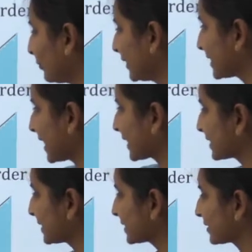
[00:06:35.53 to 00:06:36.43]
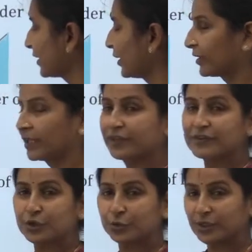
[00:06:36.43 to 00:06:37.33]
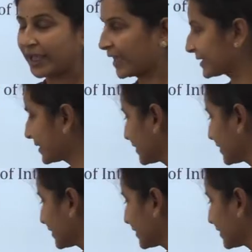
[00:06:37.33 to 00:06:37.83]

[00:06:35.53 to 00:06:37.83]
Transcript: this axis gives you the axis